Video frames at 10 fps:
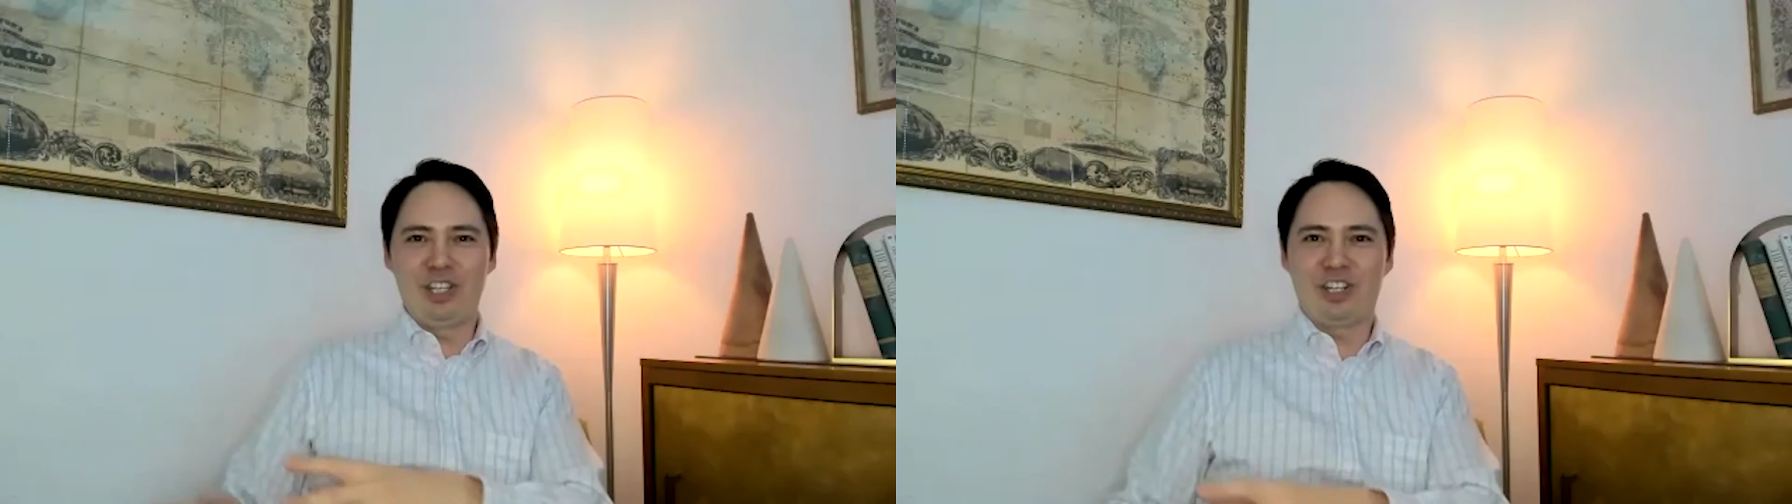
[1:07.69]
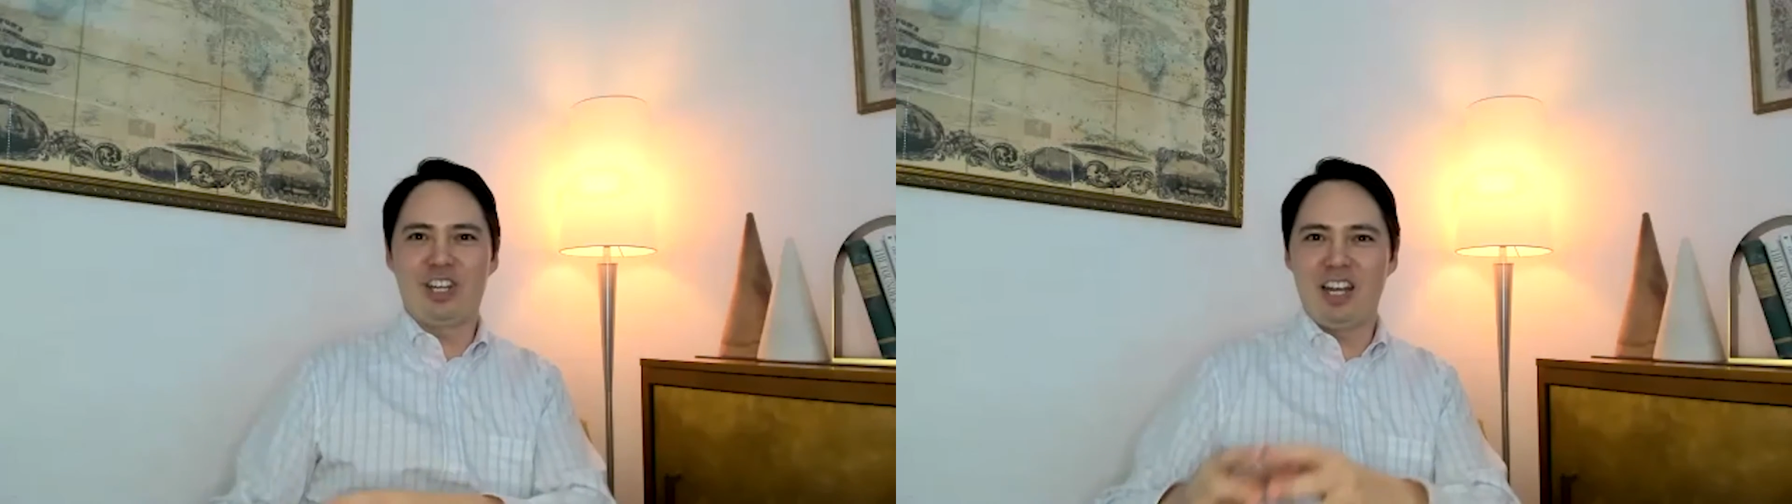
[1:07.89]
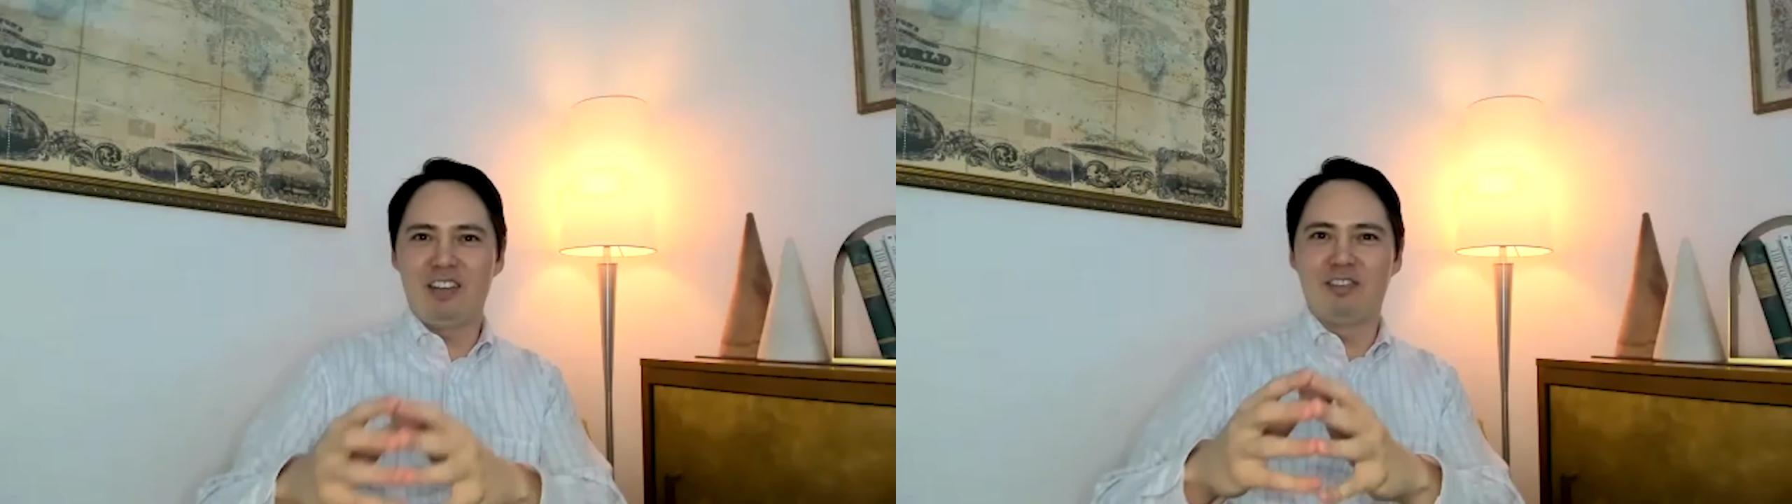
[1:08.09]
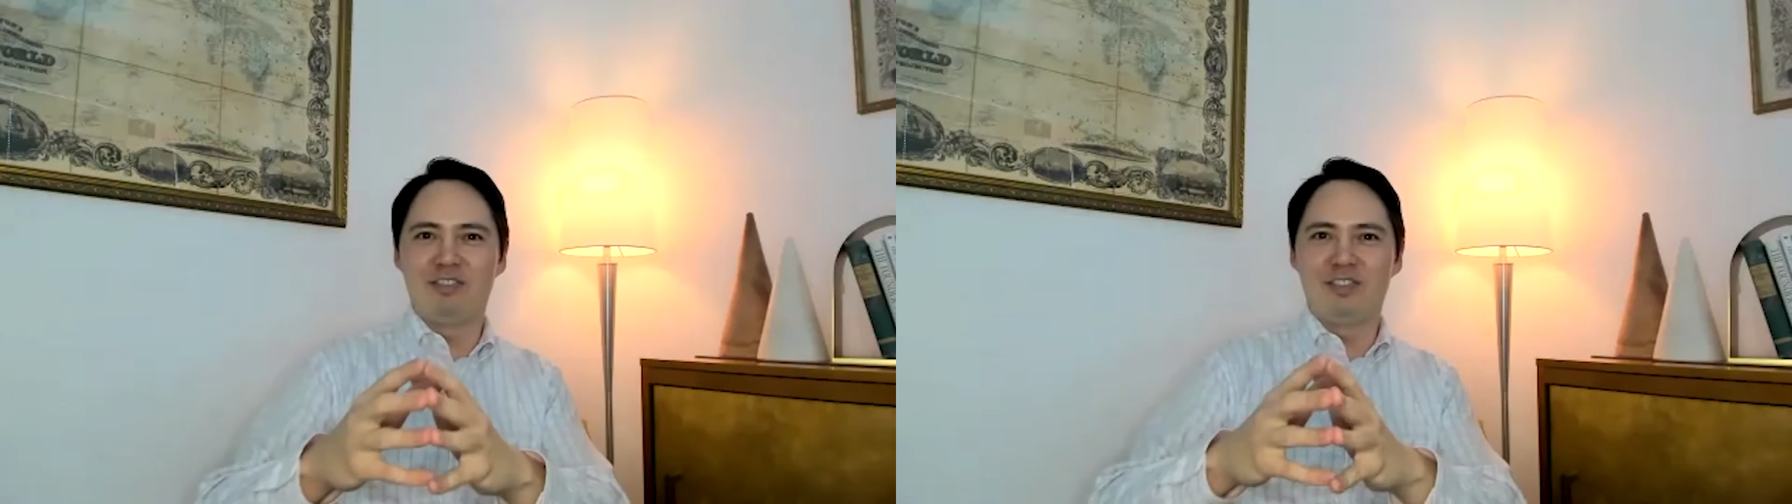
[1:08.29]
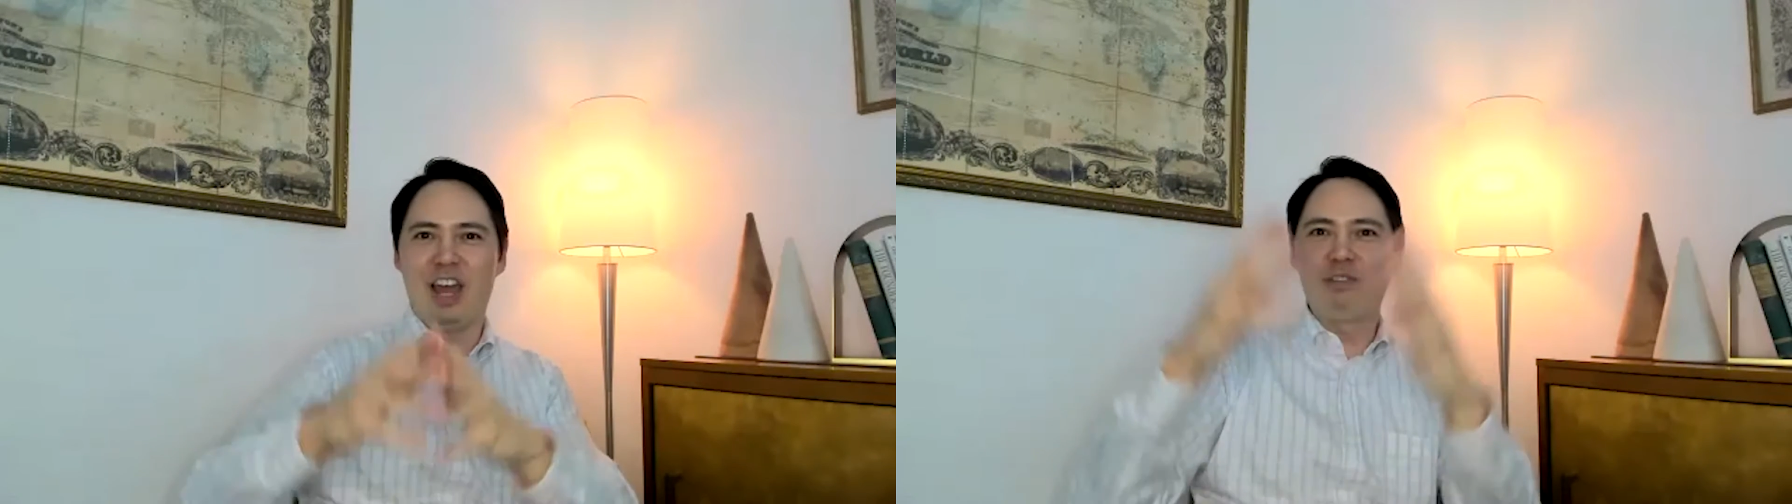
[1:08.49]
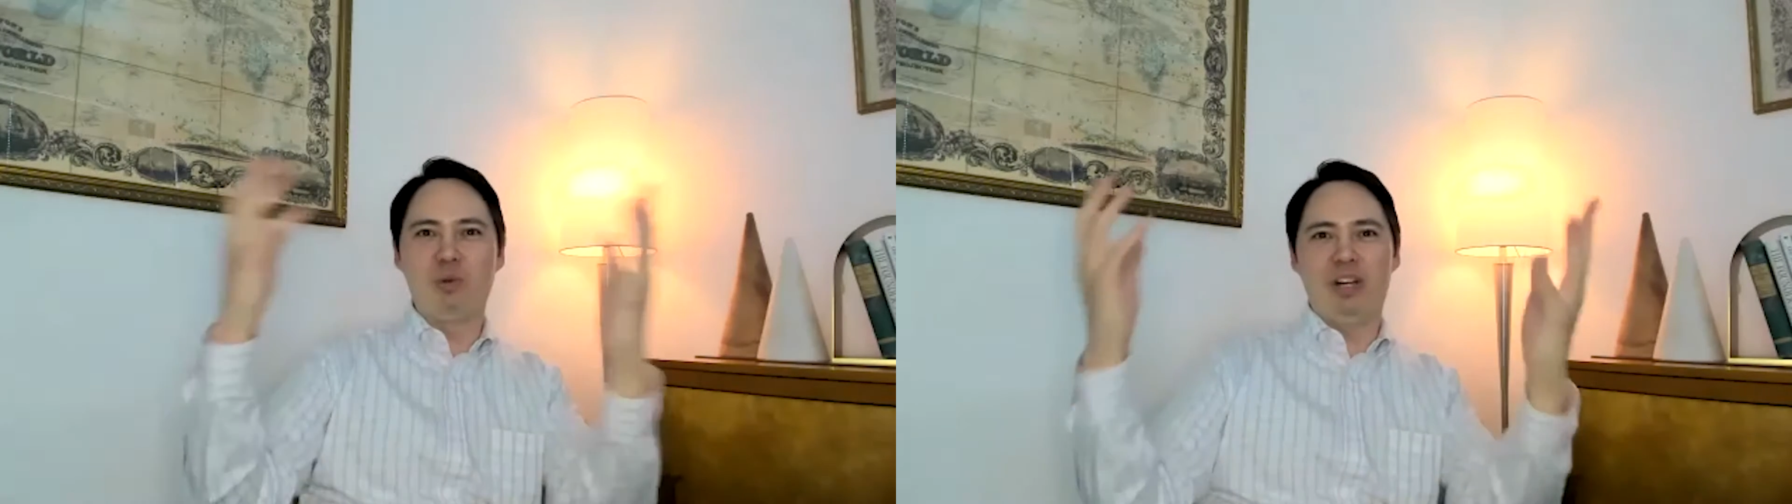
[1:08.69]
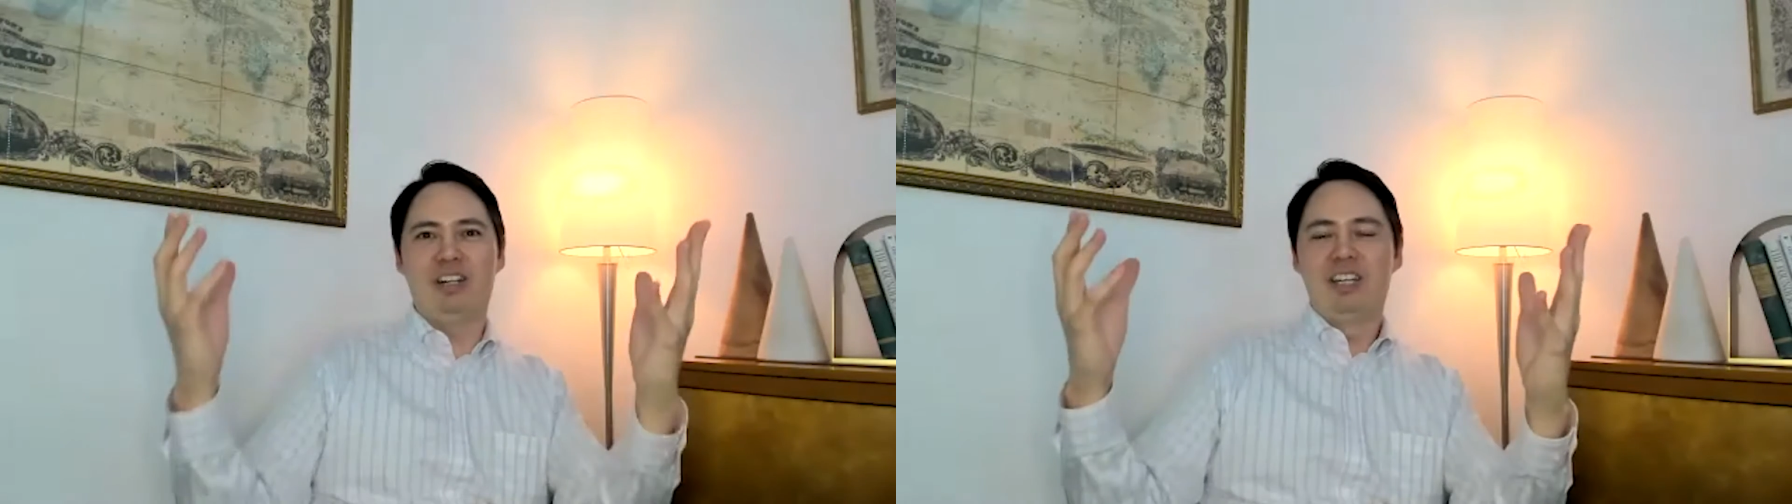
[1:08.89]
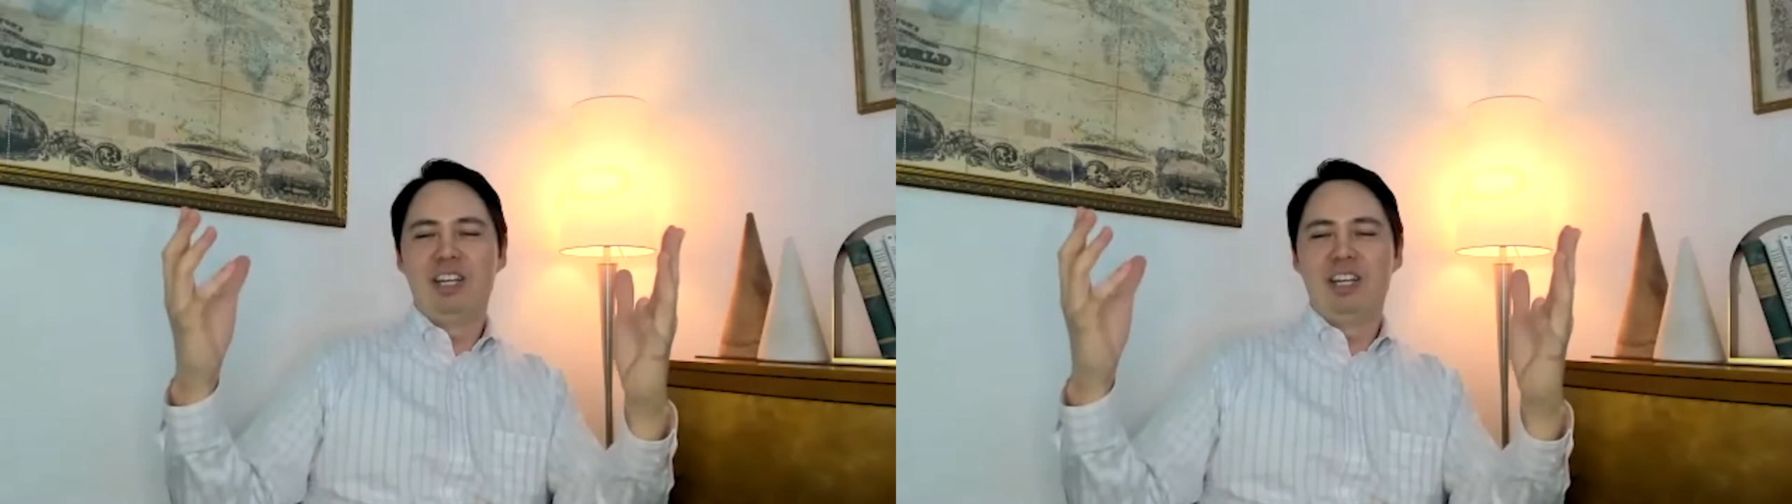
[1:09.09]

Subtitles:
You're kind of everywhere.